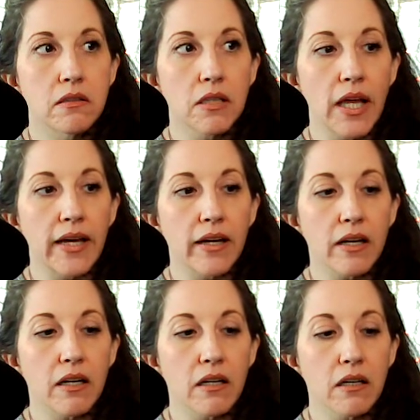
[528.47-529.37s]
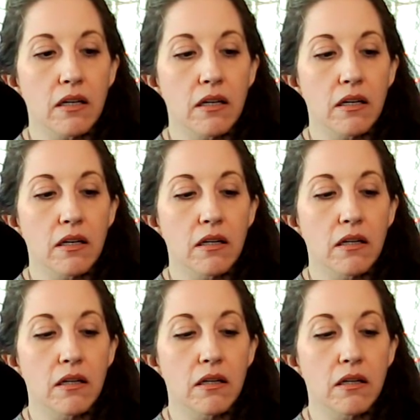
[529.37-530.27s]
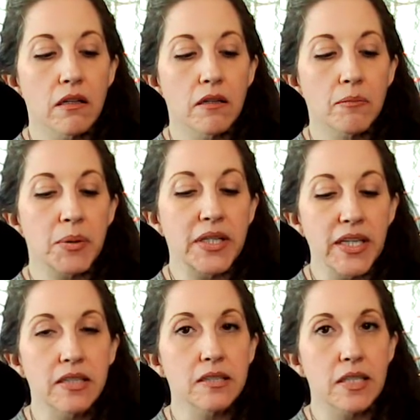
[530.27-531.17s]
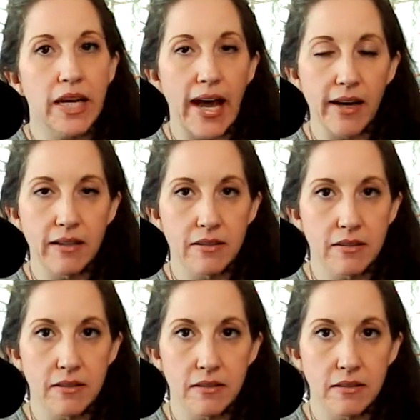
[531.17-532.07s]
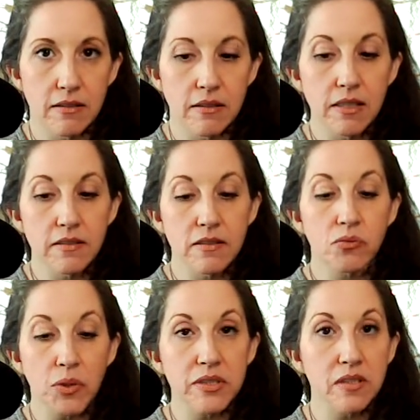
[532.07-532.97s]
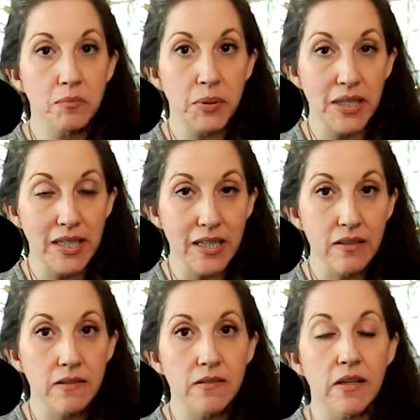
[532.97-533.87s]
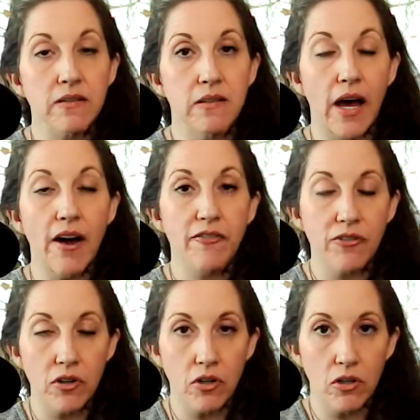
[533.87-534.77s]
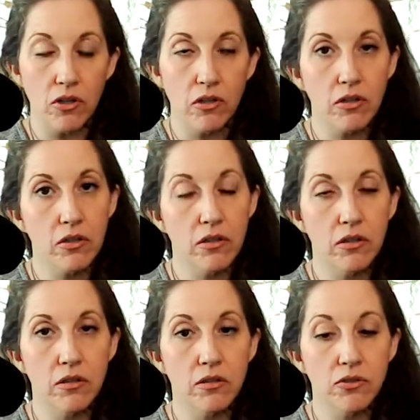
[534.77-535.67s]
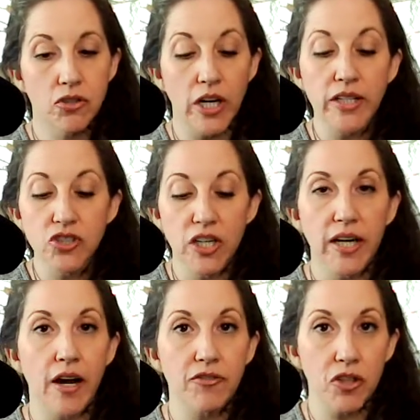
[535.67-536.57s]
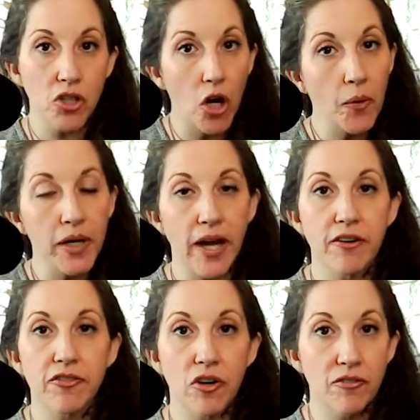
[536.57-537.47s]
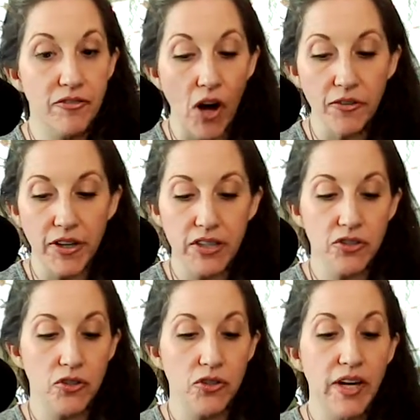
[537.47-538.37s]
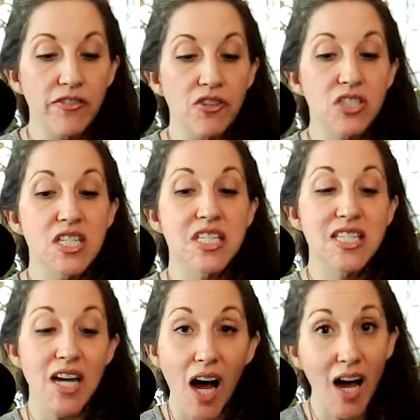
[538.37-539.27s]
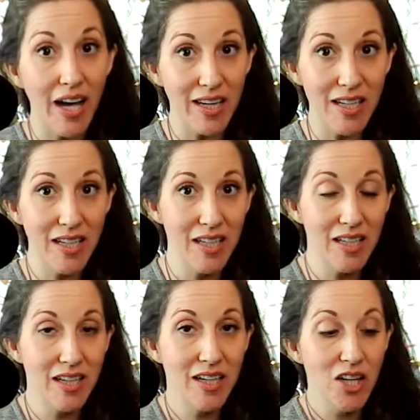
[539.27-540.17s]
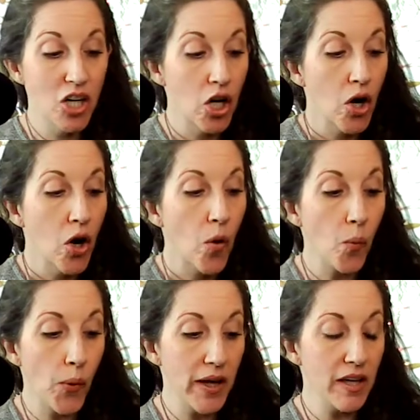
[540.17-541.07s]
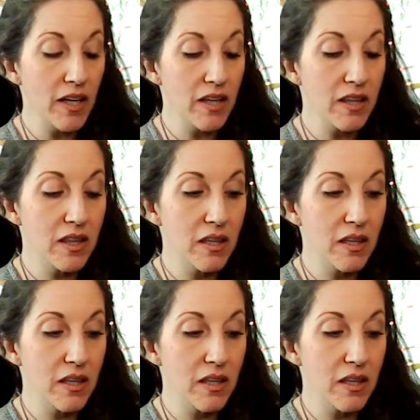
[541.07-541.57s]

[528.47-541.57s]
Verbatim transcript: like begins and ends. This is once it begins, it's ever changing, ever going, ever evolving. So you're never done with